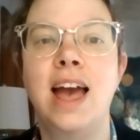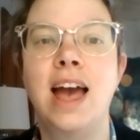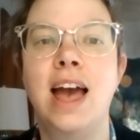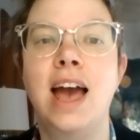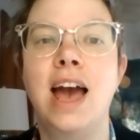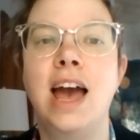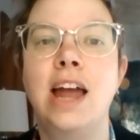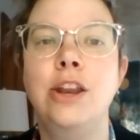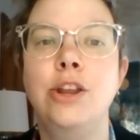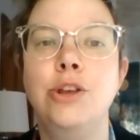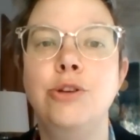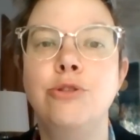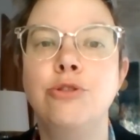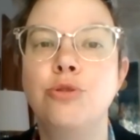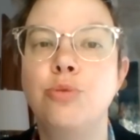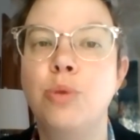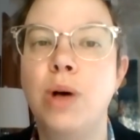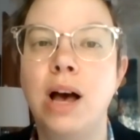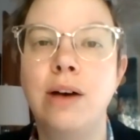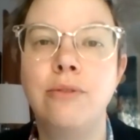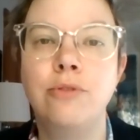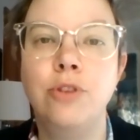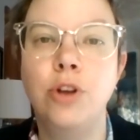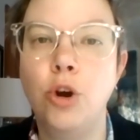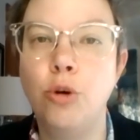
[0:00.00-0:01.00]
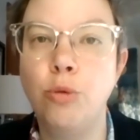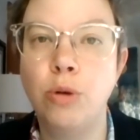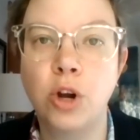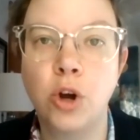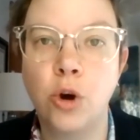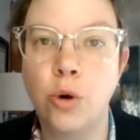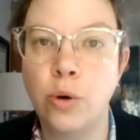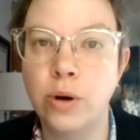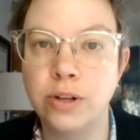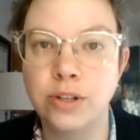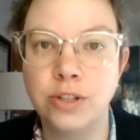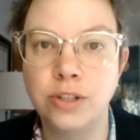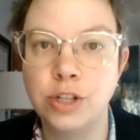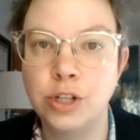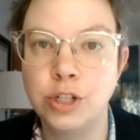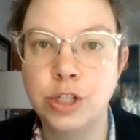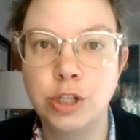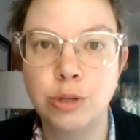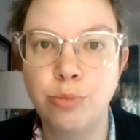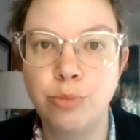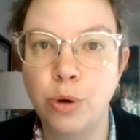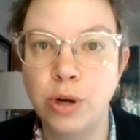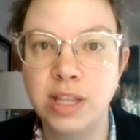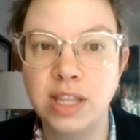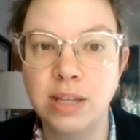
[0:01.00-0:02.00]
and youth will have no recourse to
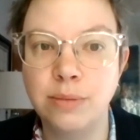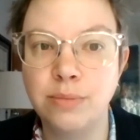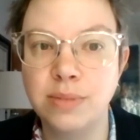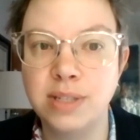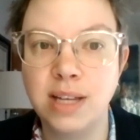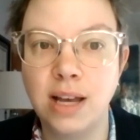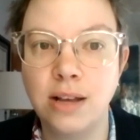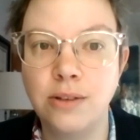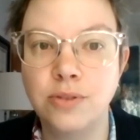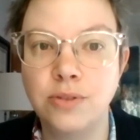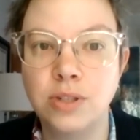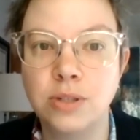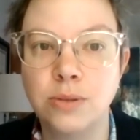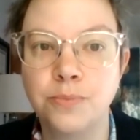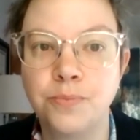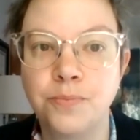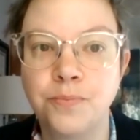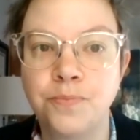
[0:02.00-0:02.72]
support themselves.